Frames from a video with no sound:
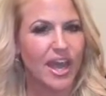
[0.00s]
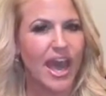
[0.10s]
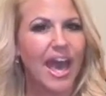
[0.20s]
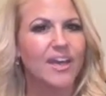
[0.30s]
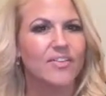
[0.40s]

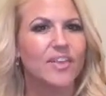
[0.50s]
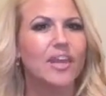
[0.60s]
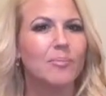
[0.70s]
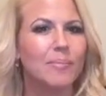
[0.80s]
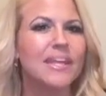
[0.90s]
has
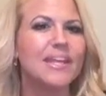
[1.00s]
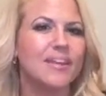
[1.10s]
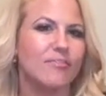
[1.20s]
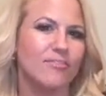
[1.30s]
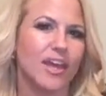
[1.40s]

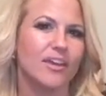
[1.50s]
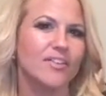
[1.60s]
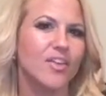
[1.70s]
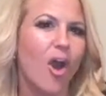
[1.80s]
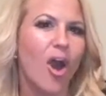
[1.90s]
immediate
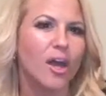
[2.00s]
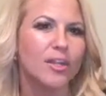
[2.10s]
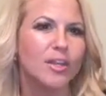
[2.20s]
effects on